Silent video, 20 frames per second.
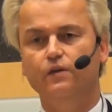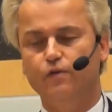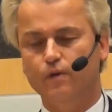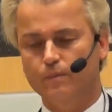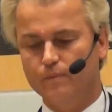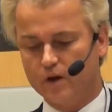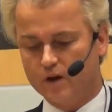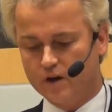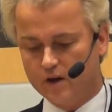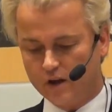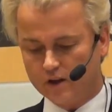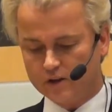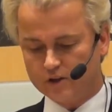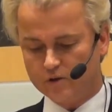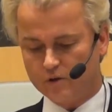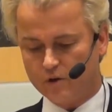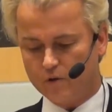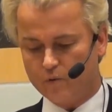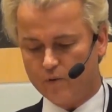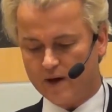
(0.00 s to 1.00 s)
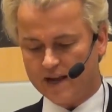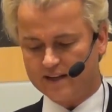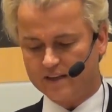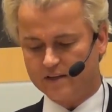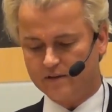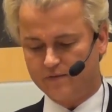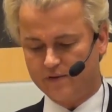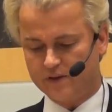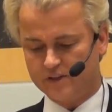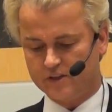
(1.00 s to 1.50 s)
from the cultural
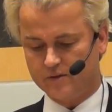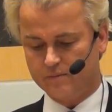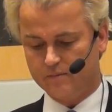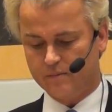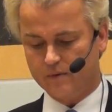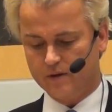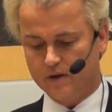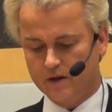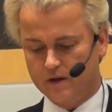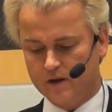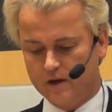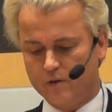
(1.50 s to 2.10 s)
relativism